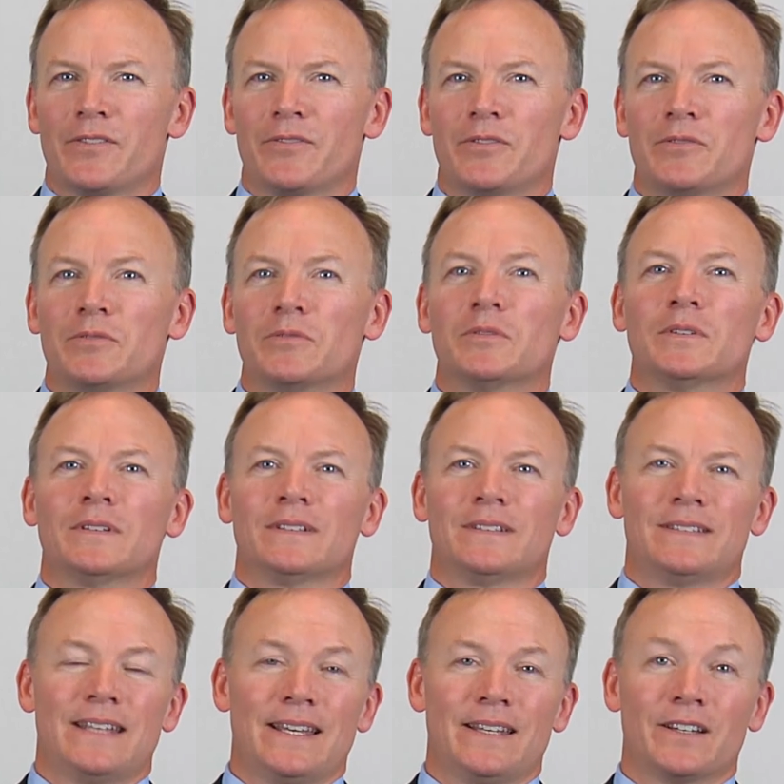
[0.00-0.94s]
through
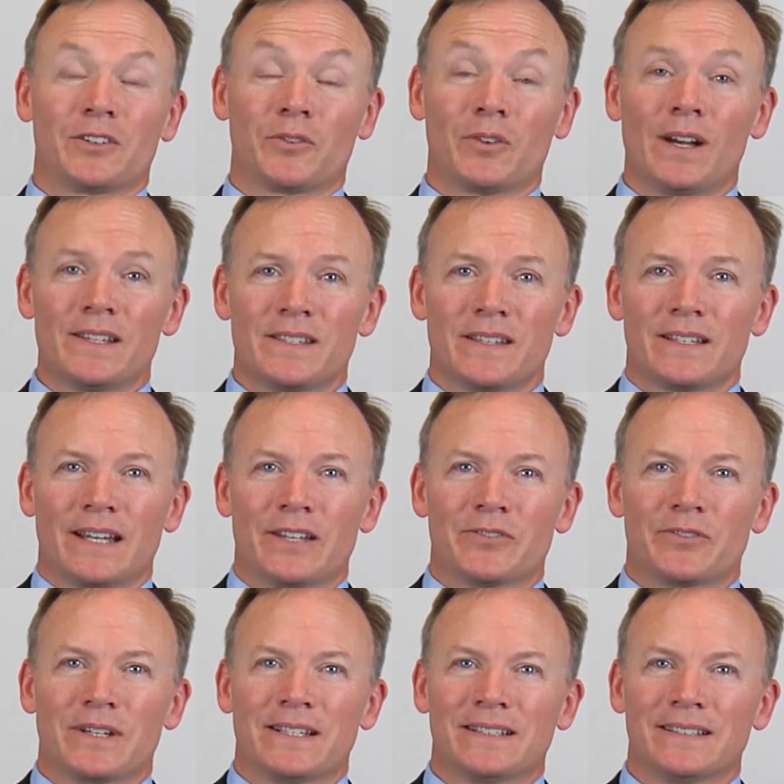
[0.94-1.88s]
data across the
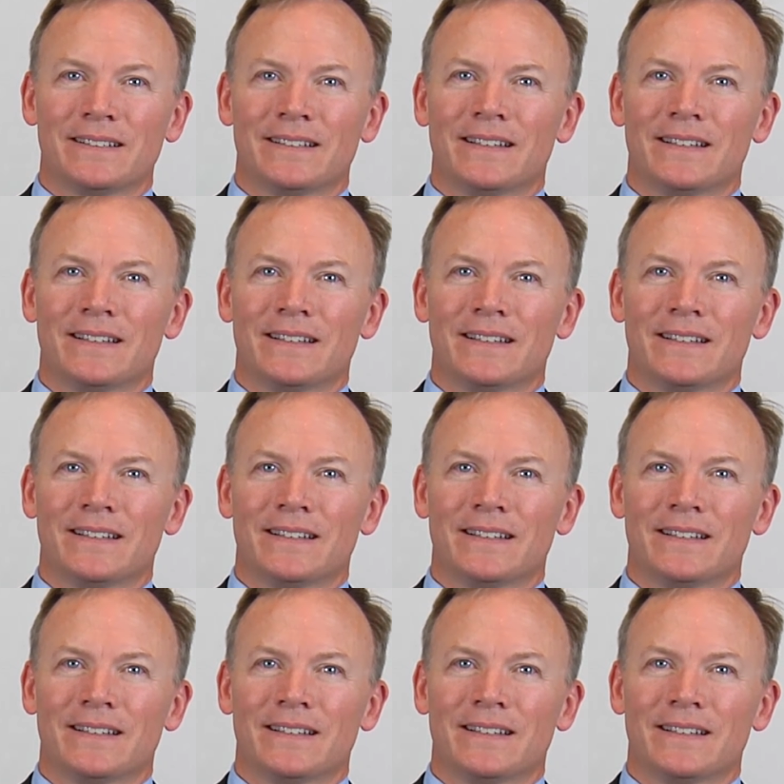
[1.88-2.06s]
country